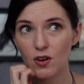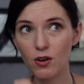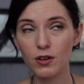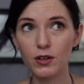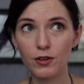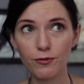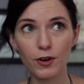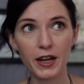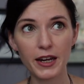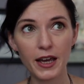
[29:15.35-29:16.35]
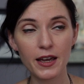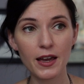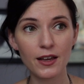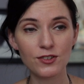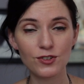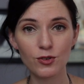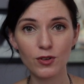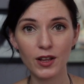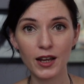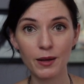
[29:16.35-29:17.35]
on Friday as
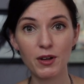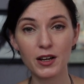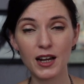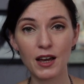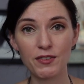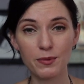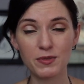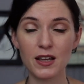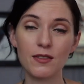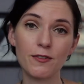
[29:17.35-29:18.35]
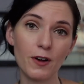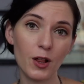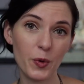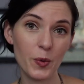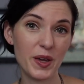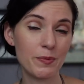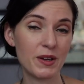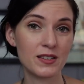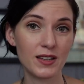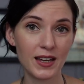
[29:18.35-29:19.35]
usual, and I'm not gonna have an update the following week
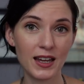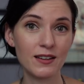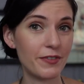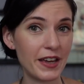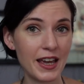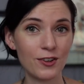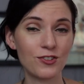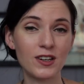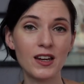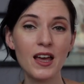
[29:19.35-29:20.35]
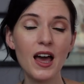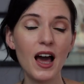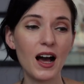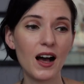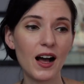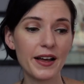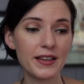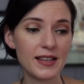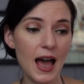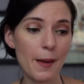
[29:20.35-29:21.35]
because, again, vacation
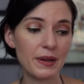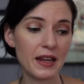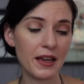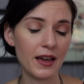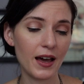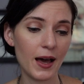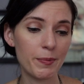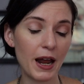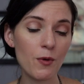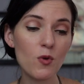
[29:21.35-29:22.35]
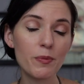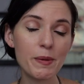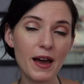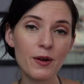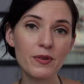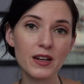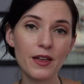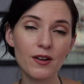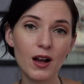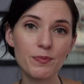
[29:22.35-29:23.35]
is happening, but I will be back with
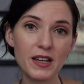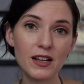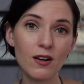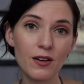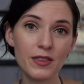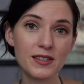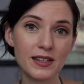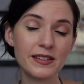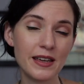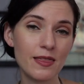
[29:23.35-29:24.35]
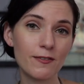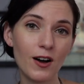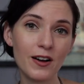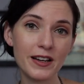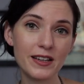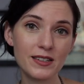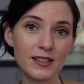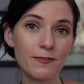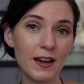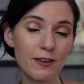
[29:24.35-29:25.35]
another update on the 16th of
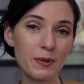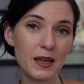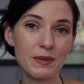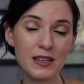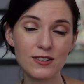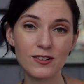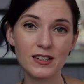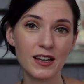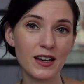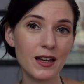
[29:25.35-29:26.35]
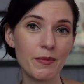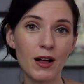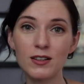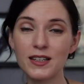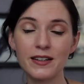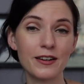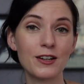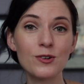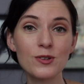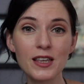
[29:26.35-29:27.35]
August, 5 p.m. Eastern time. I'll send out
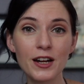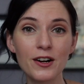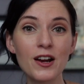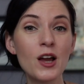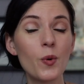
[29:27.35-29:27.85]
a newsletter,